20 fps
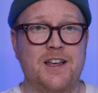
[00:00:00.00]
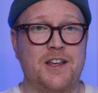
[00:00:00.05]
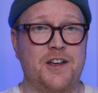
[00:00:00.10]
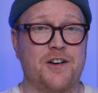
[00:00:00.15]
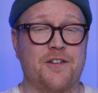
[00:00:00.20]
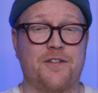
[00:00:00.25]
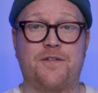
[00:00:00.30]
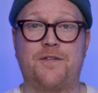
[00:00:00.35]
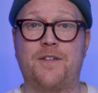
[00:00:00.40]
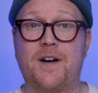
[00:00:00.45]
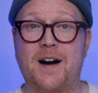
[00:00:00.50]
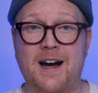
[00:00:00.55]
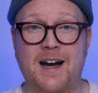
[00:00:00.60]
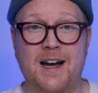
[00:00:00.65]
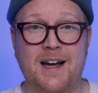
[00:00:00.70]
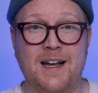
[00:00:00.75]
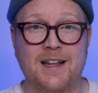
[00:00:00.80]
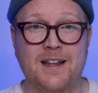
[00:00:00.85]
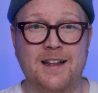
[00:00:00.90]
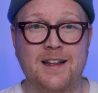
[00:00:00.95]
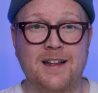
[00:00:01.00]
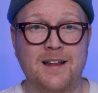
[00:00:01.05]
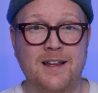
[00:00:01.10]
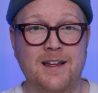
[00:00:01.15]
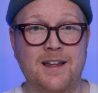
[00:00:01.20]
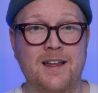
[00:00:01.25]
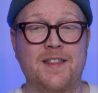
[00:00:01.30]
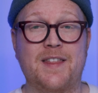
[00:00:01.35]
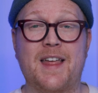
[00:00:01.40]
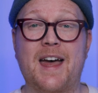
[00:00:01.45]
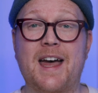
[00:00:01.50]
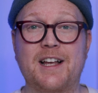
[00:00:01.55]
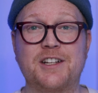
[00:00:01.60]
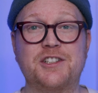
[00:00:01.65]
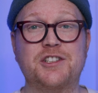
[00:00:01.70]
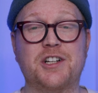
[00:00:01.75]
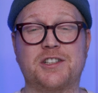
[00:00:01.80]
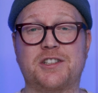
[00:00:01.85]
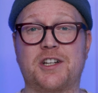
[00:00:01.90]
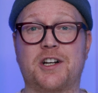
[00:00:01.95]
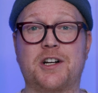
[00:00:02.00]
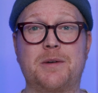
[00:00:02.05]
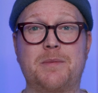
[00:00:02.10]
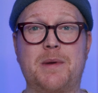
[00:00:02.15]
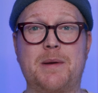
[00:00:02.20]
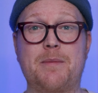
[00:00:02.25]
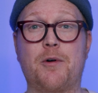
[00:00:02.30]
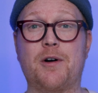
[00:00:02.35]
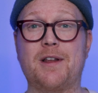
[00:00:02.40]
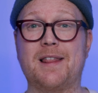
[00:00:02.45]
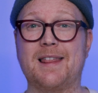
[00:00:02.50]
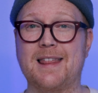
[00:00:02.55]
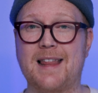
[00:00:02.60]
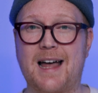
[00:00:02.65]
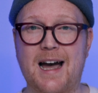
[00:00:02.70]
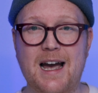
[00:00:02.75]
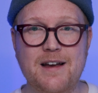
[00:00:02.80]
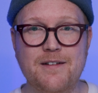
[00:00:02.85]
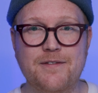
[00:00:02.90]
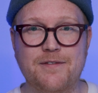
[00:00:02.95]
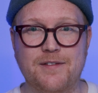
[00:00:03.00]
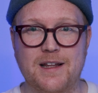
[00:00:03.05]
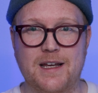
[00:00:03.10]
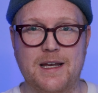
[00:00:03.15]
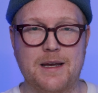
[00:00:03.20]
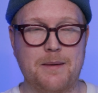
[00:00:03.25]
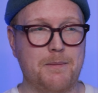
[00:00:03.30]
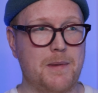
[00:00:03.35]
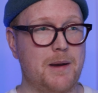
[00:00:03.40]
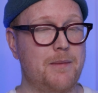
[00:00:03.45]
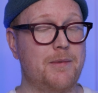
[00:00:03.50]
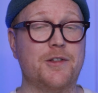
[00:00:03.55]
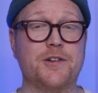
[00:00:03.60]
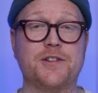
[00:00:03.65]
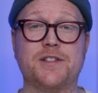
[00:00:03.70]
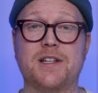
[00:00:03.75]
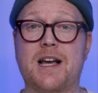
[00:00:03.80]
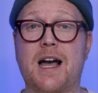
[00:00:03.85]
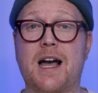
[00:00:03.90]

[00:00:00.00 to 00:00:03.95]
you're fun, headshots are going to be more lively. Maybe there's a